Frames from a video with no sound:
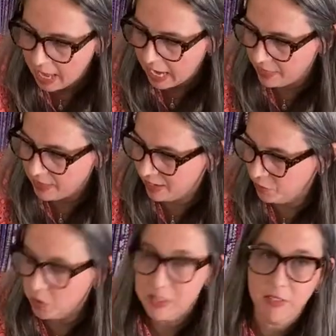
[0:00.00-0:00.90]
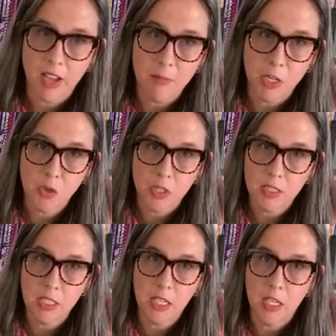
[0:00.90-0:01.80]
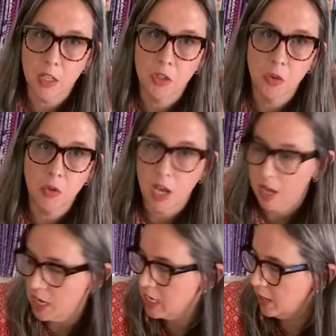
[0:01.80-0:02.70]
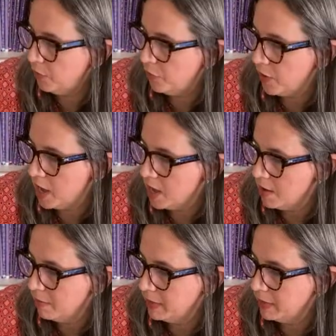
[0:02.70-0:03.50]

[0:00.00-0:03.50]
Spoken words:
And then of course I've got my trusty glue gun from,